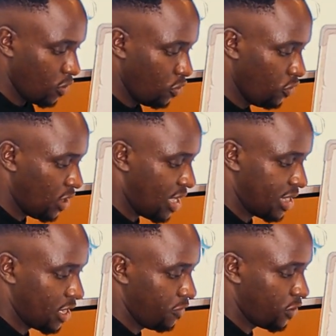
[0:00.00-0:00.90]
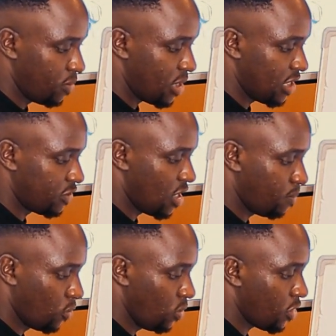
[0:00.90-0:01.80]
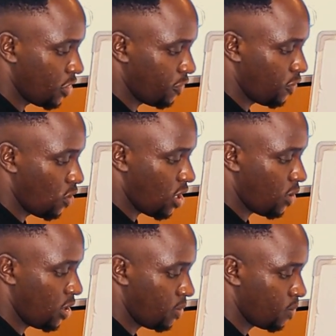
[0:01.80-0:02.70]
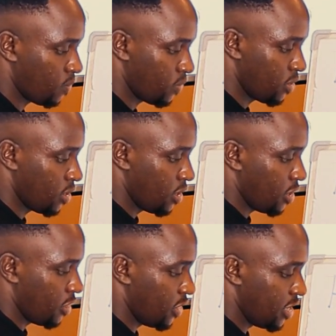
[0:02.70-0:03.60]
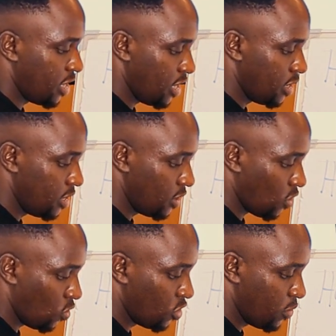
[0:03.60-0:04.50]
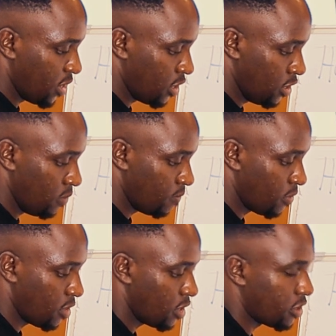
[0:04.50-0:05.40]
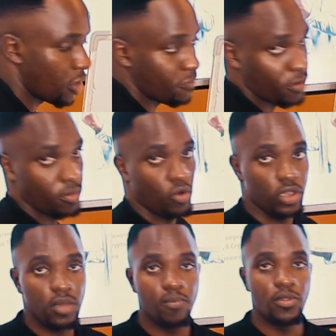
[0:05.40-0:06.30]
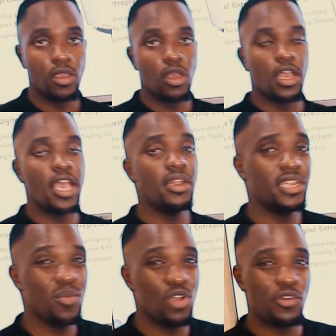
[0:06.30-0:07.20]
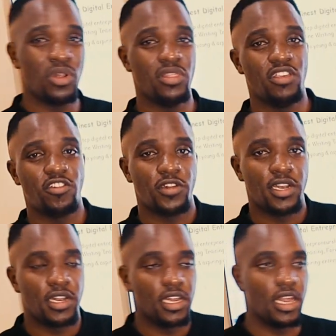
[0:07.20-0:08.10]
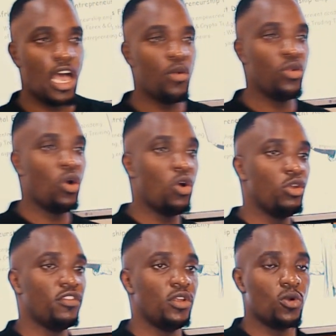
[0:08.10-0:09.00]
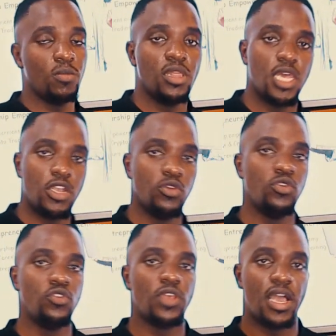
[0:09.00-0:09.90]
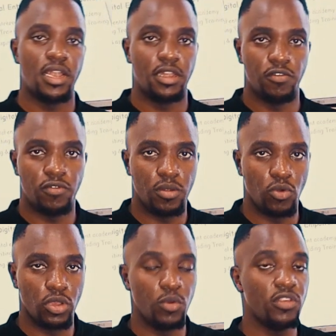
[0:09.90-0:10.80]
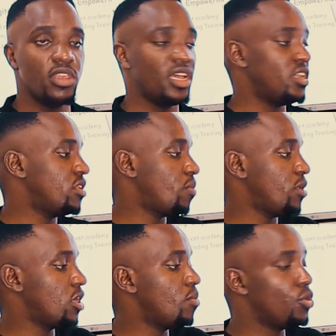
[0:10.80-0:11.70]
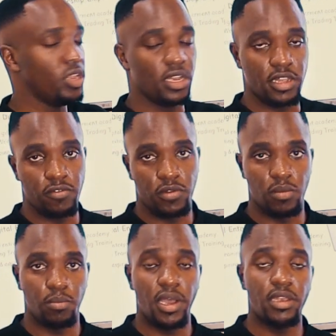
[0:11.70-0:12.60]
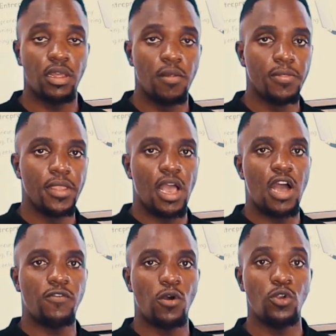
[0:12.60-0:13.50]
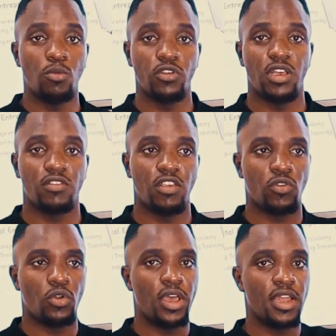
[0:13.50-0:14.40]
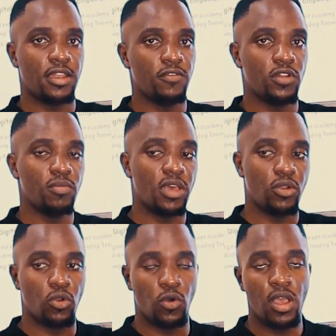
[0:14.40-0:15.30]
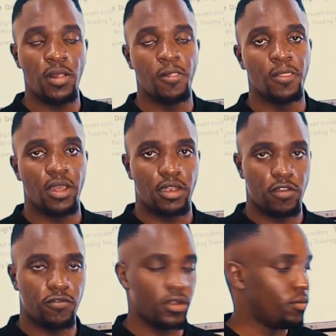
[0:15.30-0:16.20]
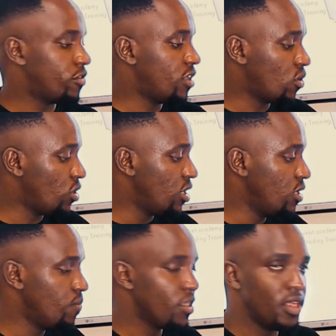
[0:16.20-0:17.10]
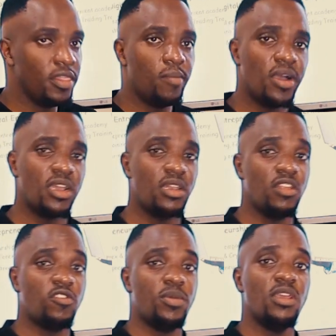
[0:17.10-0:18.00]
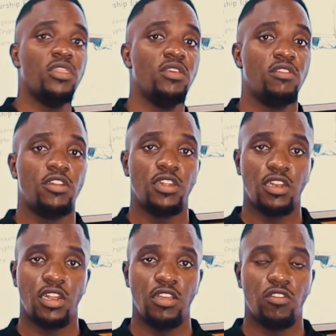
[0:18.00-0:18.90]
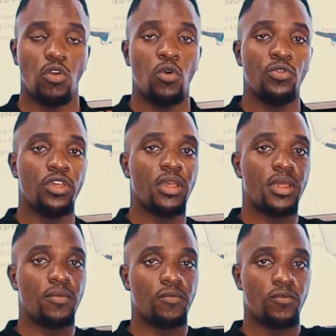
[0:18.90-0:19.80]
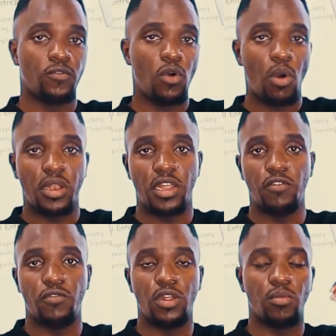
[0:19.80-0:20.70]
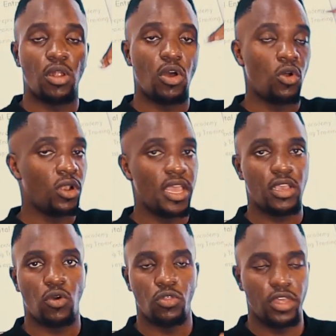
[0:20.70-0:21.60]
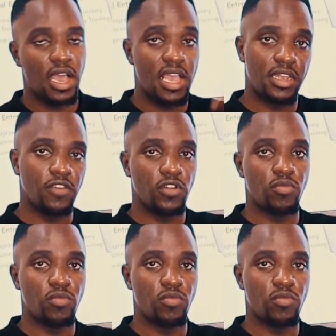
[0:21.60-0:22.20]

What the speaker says: Use higher time frame. Example, the 4-hour, the daily, or the weekly time frame. Okay. Anytime you are doing this trend line, I will always recommend that you use higher time frame. Okay. We say that it is applicable on any time frame, but I found more success on higher time frame than on lower time frame. Secondly, the market respects these trend lines on the 4-hour time frame or like on the higher time